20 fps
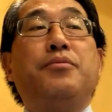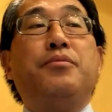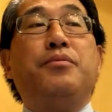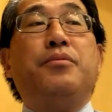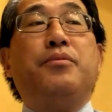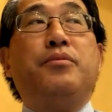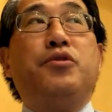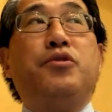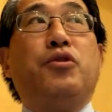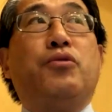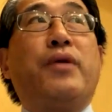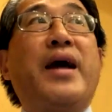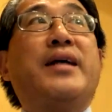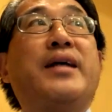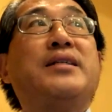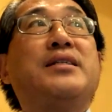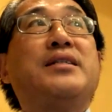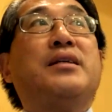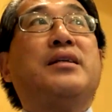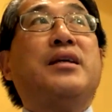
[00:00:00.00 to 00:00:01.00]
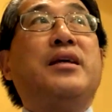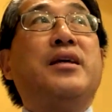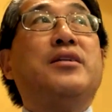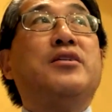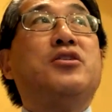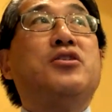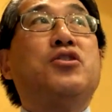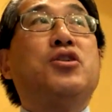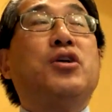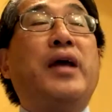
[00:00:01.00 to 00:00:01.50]
directs kids
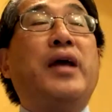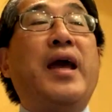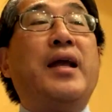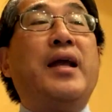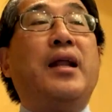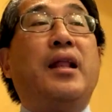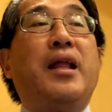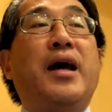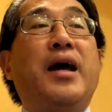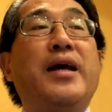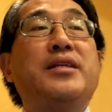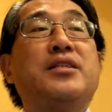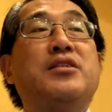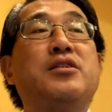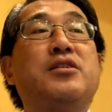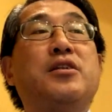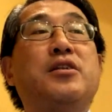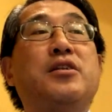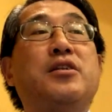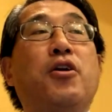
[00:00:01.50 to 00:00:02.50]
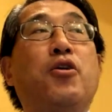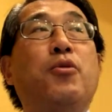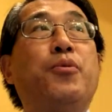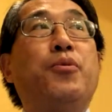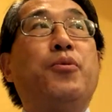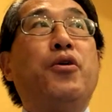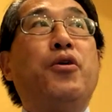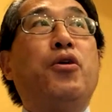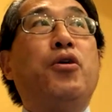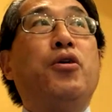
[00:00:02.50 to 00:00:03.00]
to analyze
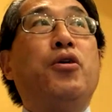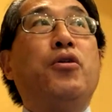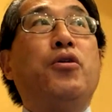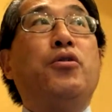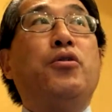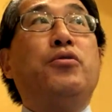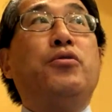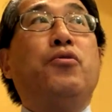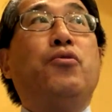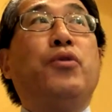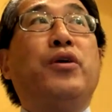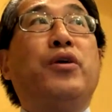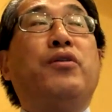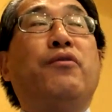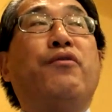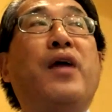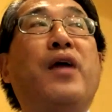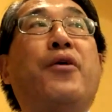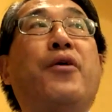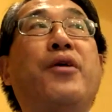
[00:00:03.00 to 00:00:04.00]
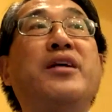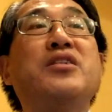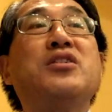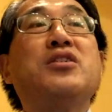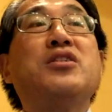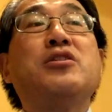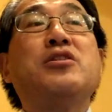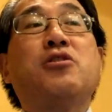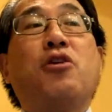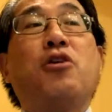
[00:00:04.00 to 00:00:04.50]
slope with
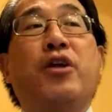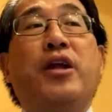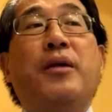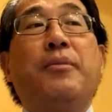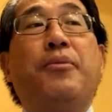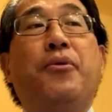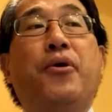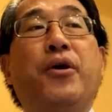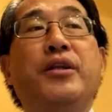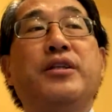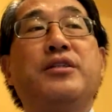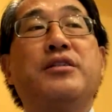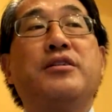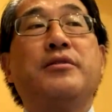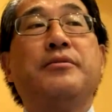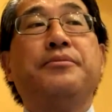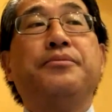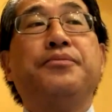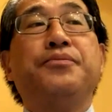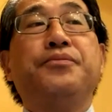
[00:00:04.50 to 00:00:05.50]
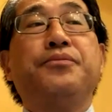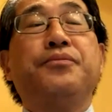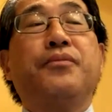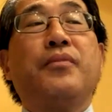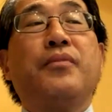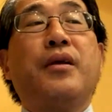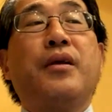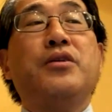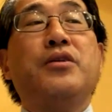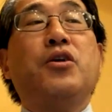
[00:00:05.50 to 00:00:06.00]
various starting points.
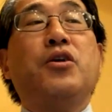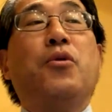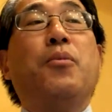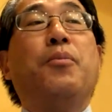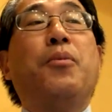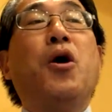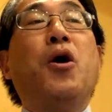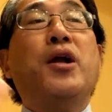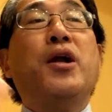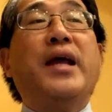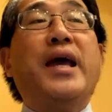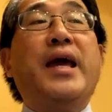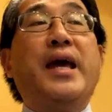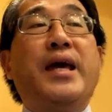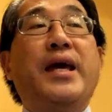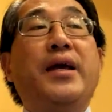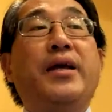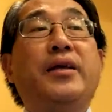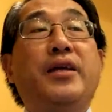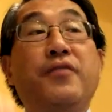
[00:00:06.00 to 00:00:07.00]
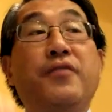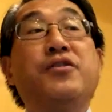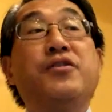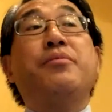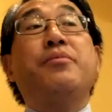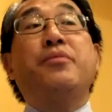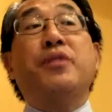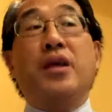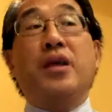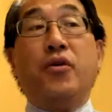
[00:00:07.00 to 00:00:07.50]
So part A gives
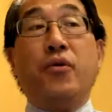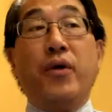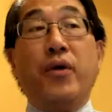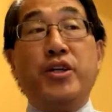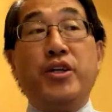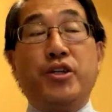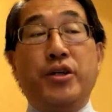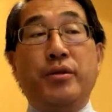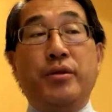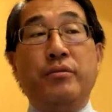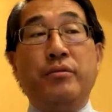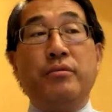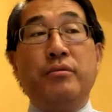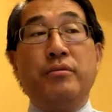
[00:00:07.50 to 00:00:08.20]
them the equation,